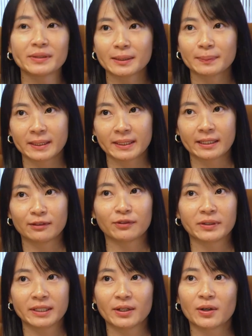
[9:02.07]
speaking,
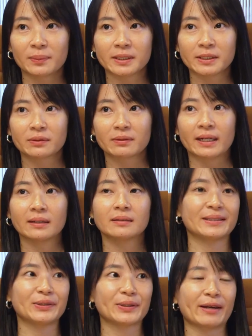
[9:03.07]
for e-commerce, right,
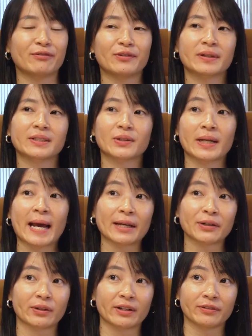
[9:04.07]
you can focus on
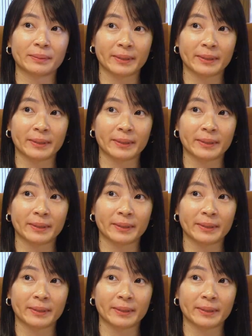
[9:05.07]
high traffic